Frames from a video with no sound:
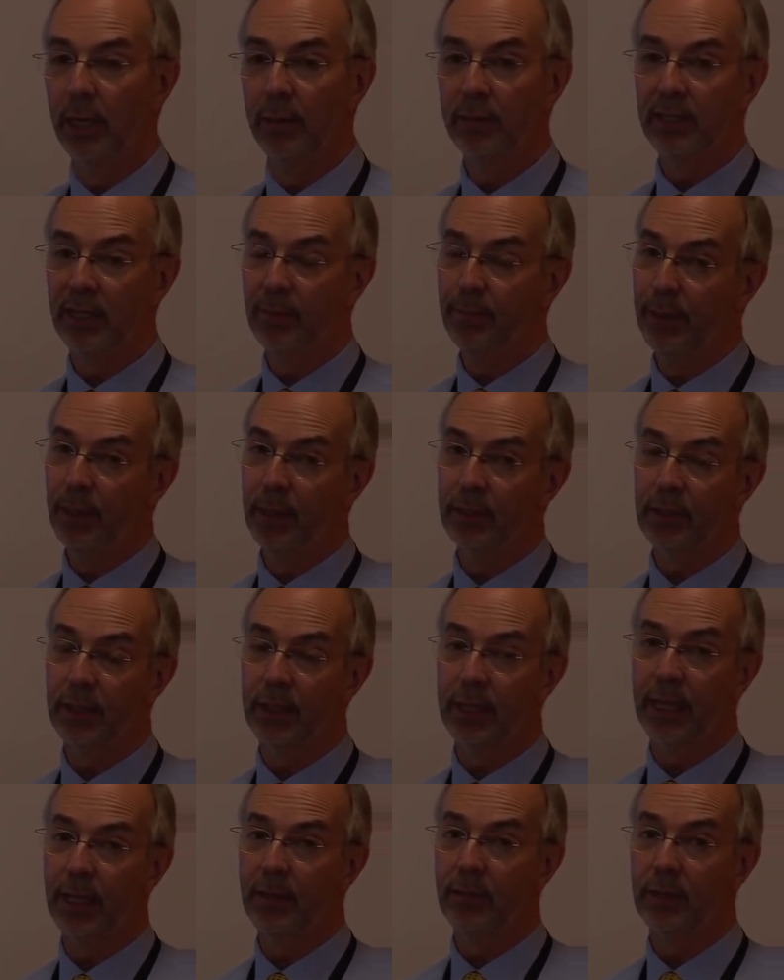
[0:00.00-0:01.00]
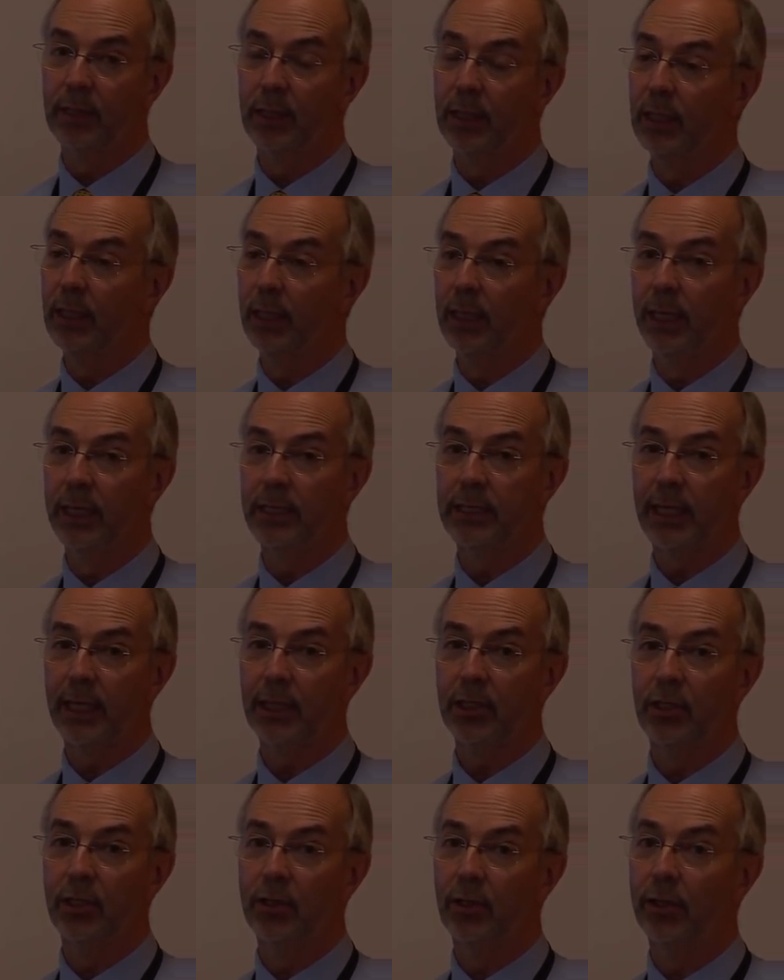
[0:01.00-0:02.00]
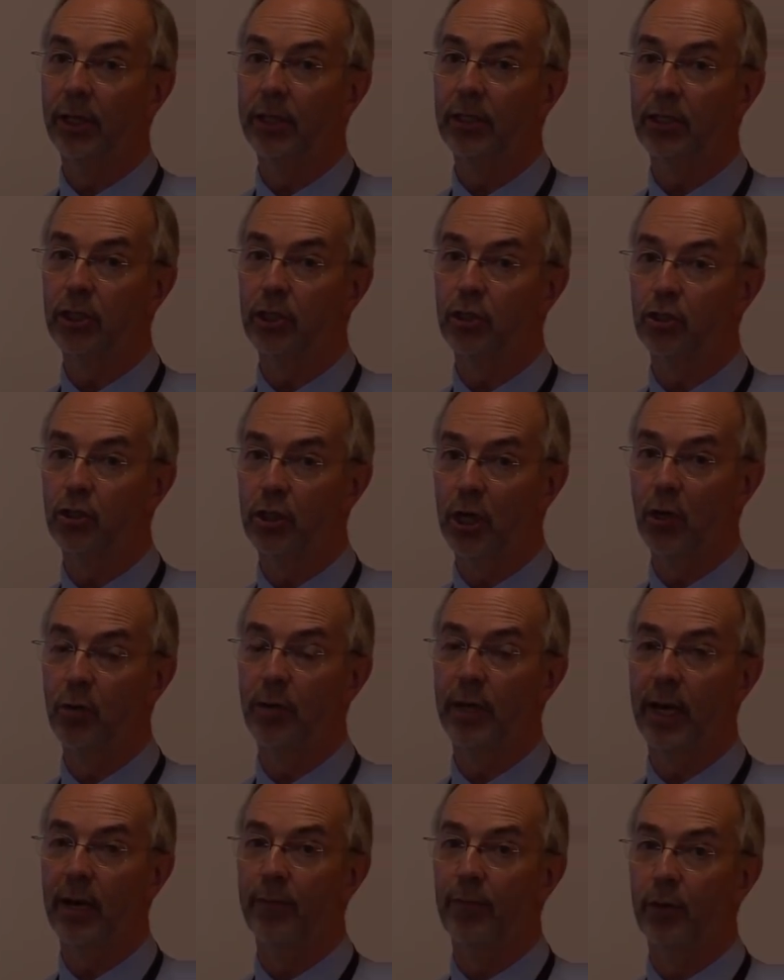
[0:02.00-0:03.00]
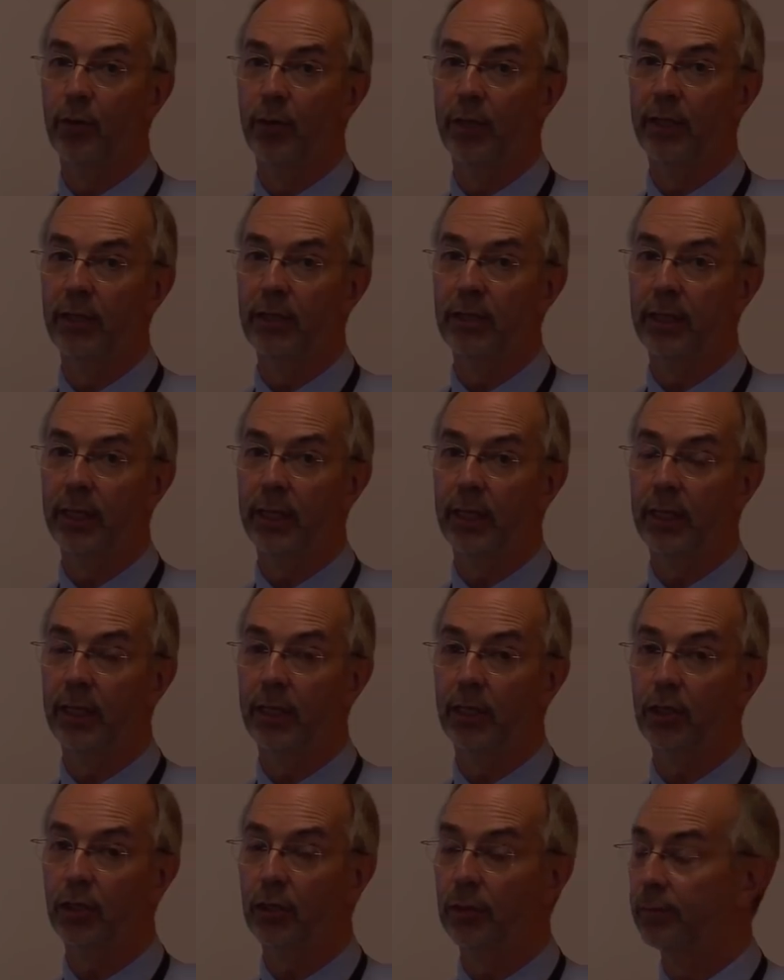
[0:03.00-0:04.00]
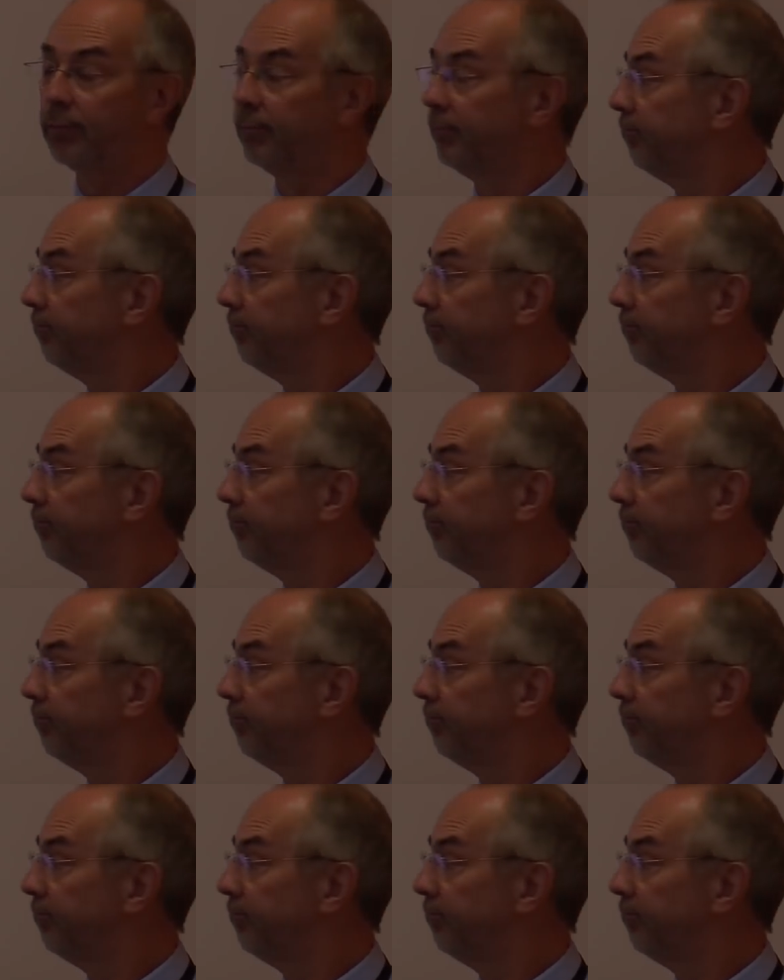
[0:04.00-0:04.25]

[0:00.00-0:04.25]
Some parts of the county, it's actually that they just don't have a good internet connection.